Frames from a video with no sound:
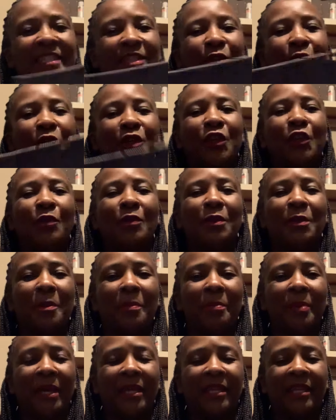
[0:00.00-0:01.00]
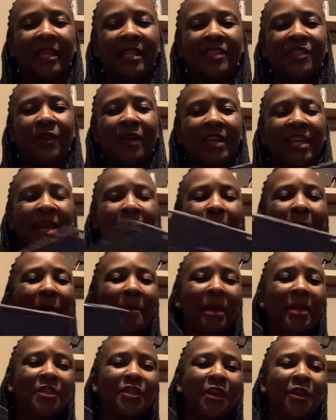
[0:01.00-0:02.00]
little cute little bucket. So I keep all
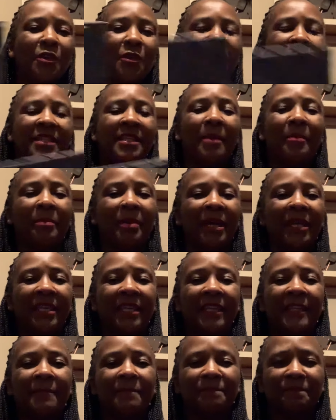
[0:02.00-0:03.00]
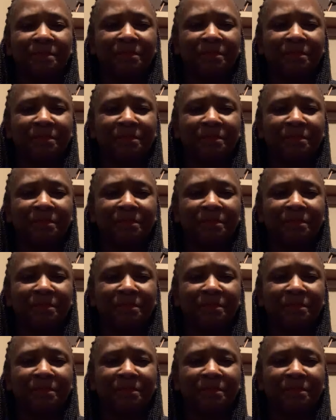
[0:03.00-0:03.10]
my journals in a bucket.